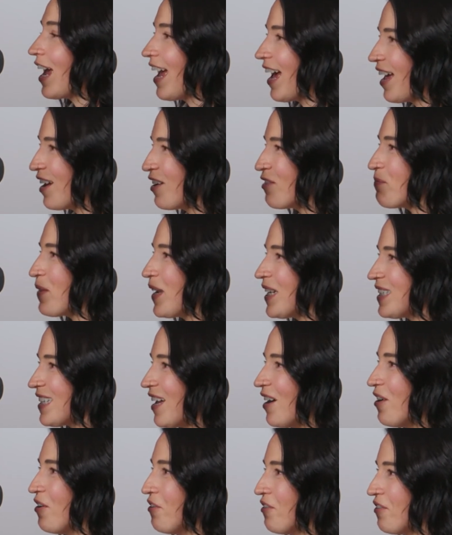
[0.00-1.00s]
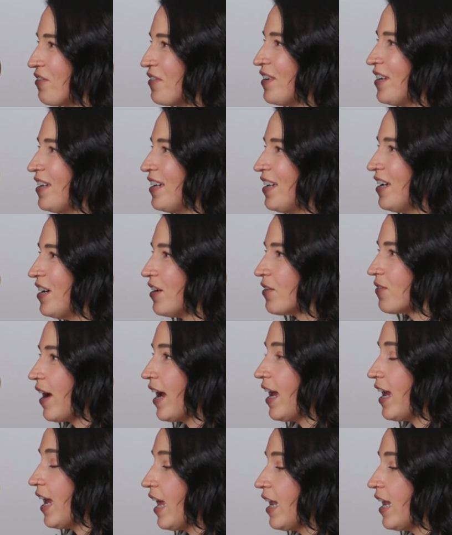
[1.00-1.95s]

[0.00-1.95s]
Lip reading: had of myself, right?